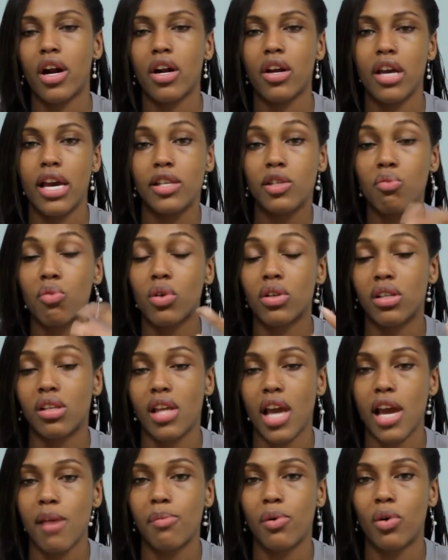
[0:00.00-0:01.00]
where it's more
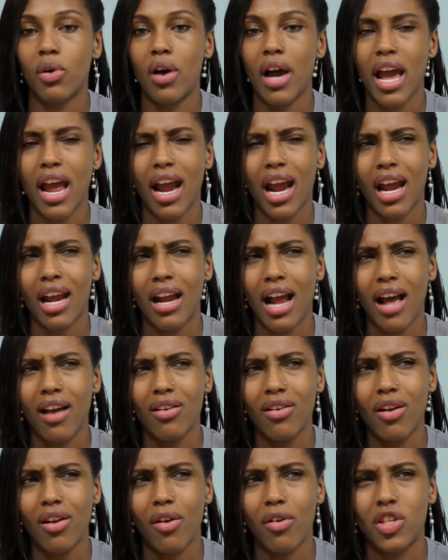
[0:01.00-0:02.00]
stable. And
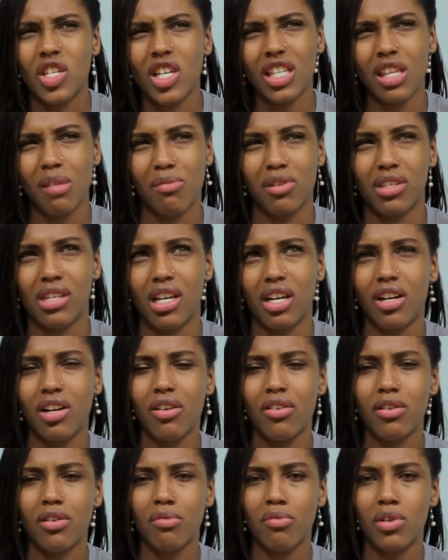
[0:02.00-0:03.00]
I don't know, it's like the
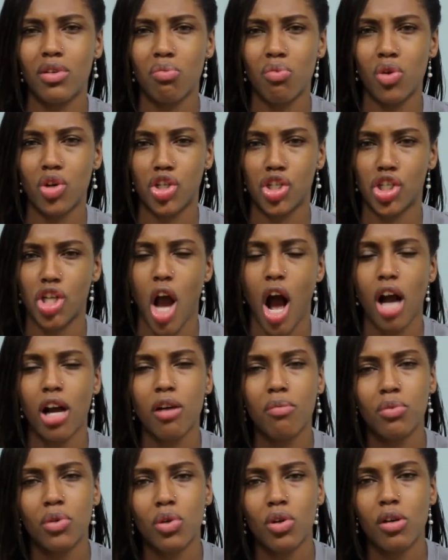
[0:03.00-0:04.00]
material in them is more
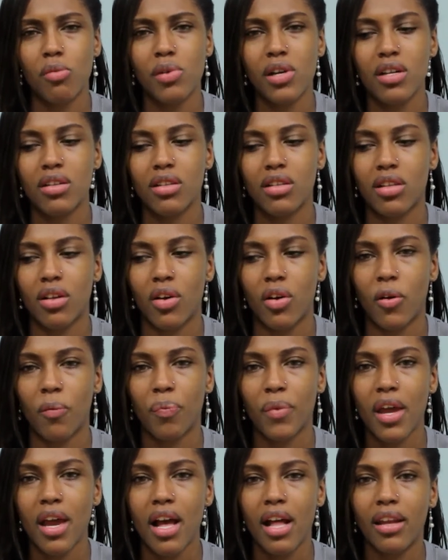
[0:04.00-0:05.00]
shock absorbent.
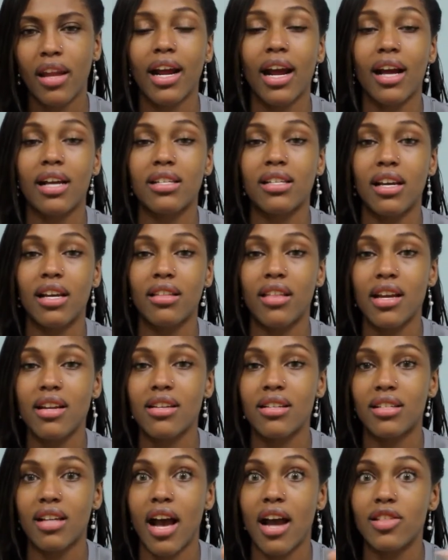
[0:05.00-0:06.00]
So like I said,
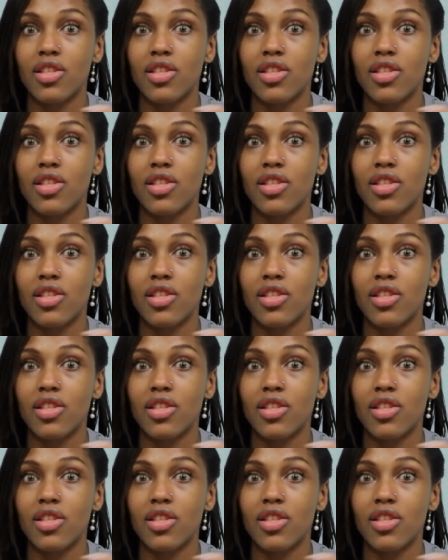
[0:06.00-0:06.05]
they